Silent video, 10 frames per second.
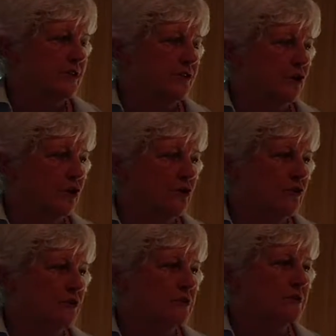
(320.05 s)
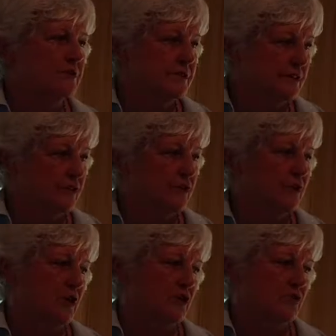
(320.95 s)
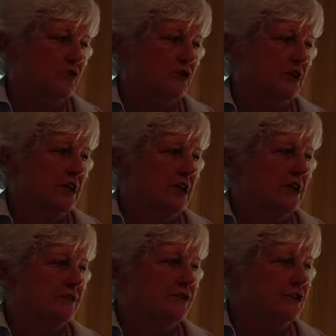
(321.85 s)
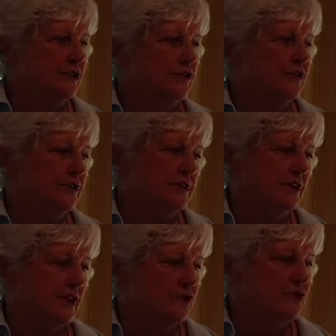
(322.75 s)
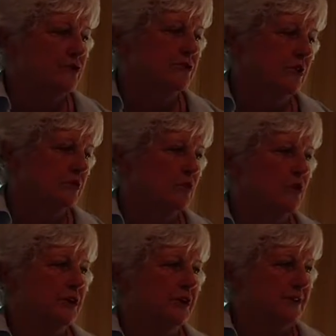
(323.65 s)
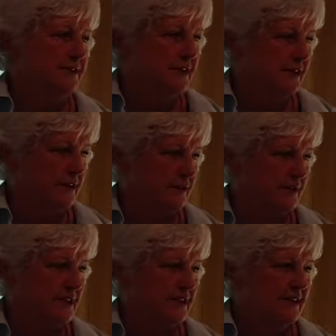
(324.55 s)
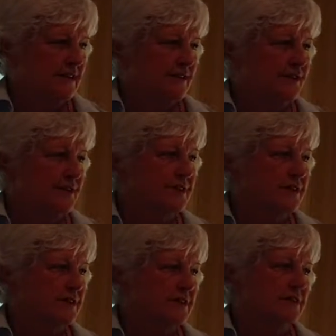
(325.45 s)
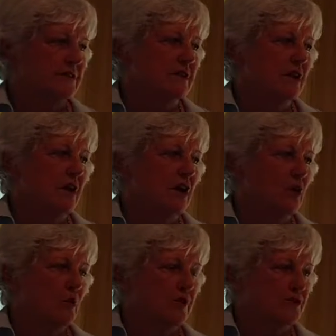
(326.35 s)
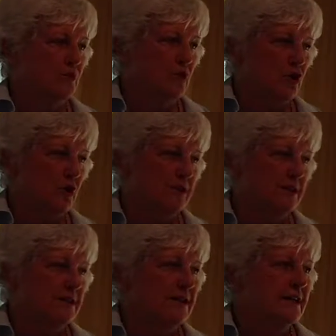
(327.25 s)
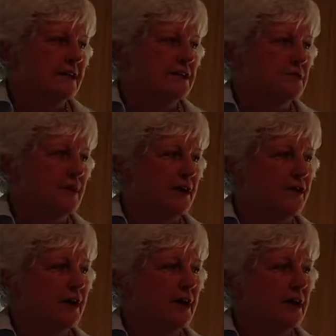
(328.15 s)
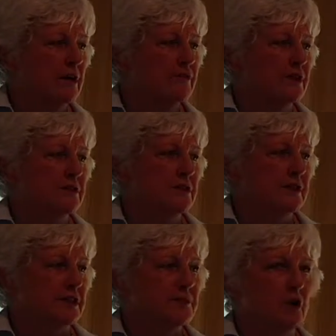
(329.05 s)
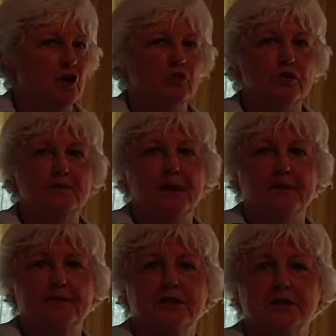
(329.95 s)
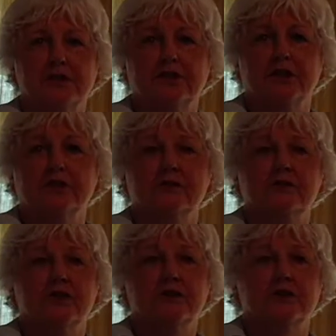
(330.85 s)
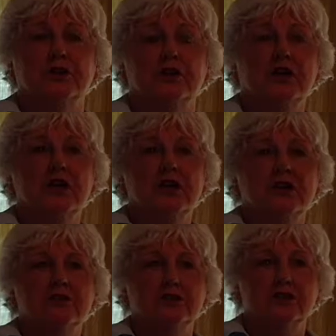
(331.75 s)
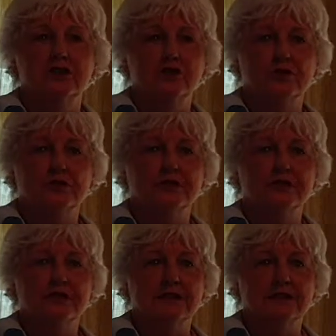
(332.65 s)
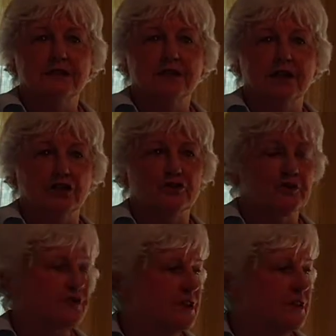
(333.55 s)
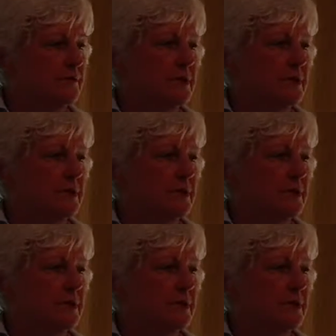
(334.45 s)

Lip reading: and the learner-centered approach. The teacher does lectures, homework, exams. This doesn't always work. It's better to have things like small group activities so that the teacher is lecturing for 10